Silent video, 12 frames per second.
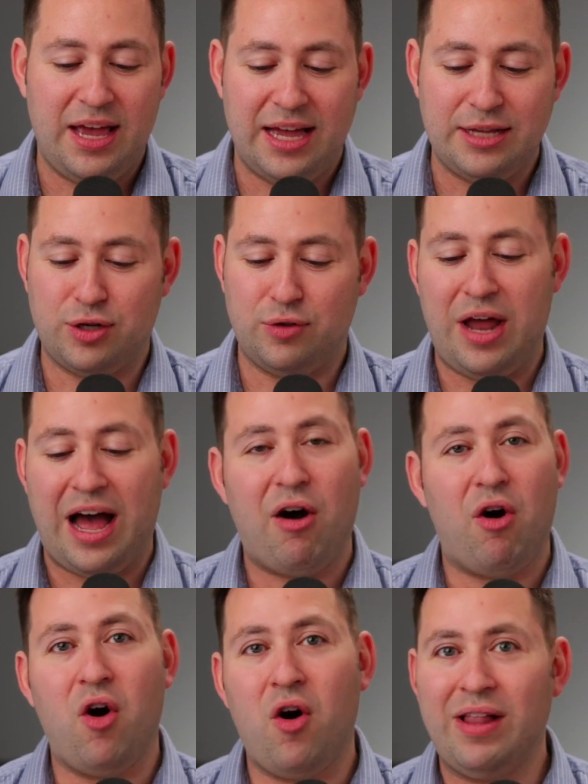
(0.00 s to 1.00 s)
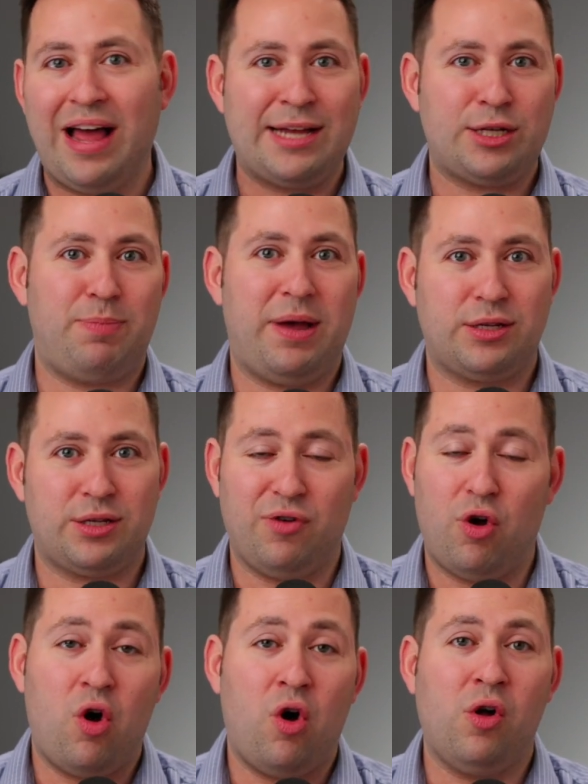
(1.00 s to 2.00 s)
And so not all aspects of
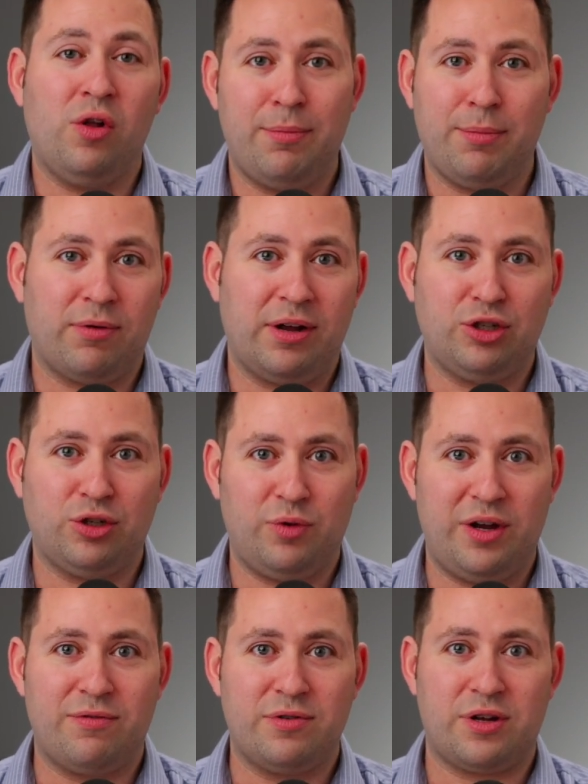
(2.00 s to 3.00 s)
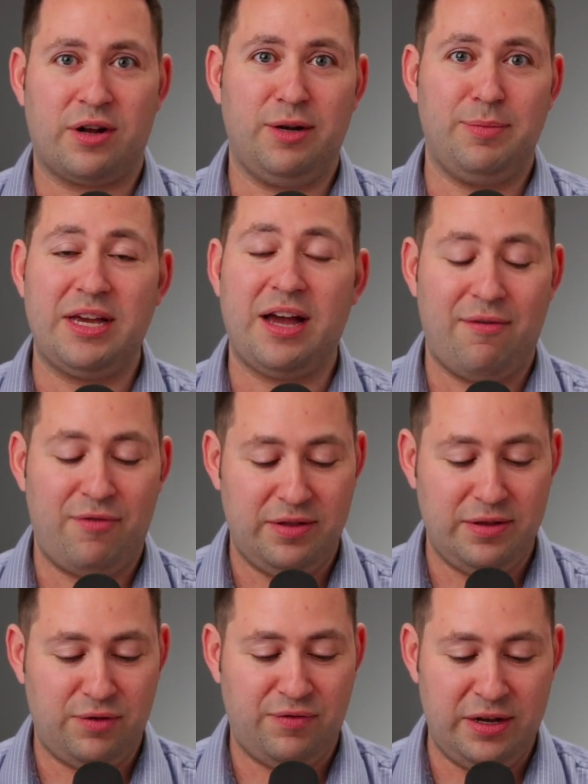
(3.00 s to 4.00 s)
all immigration waivers are going to be covered in
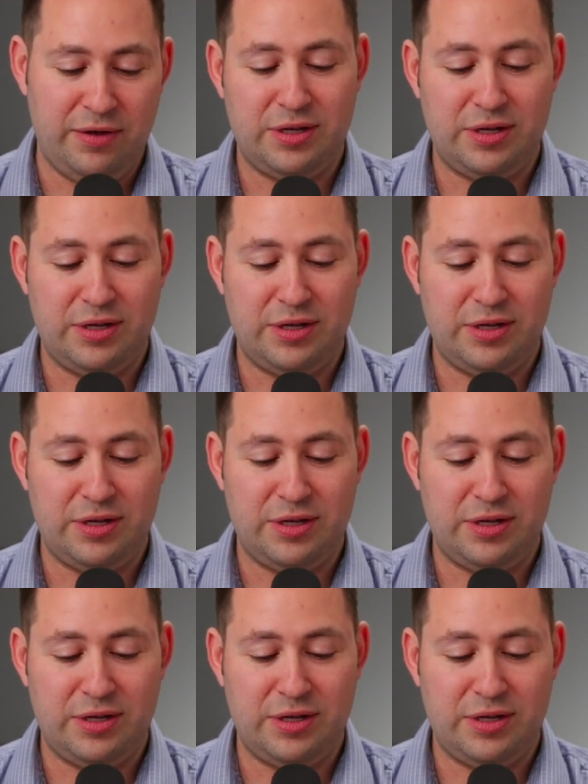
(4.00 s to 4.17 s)
this video.